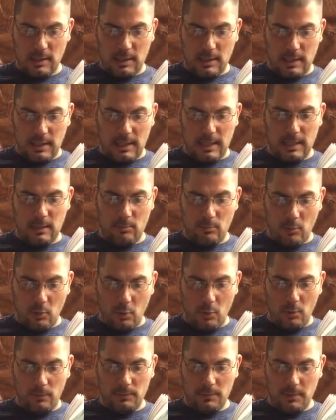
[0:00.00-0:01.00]
he had
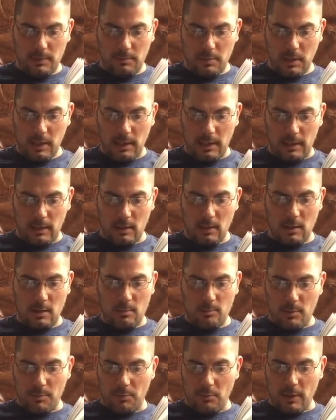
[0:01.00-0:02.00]
moved the plane,
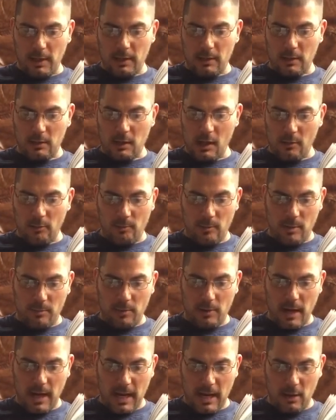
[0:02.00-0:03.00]
but Brian could not
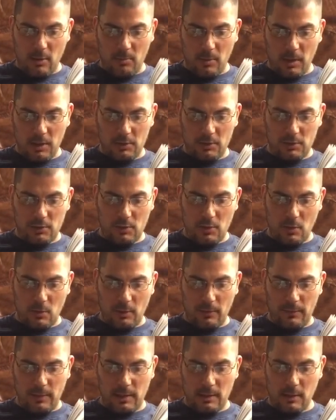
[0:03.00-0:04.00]
remember how much or
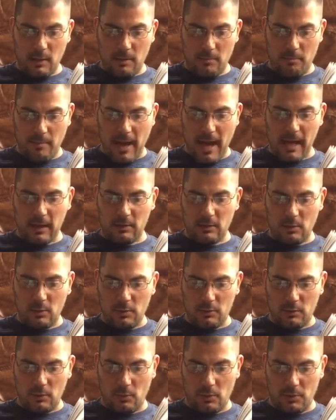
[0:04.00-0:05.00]
if it had come back to
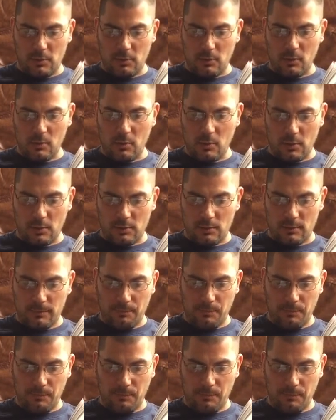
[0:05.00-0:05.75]
its original course.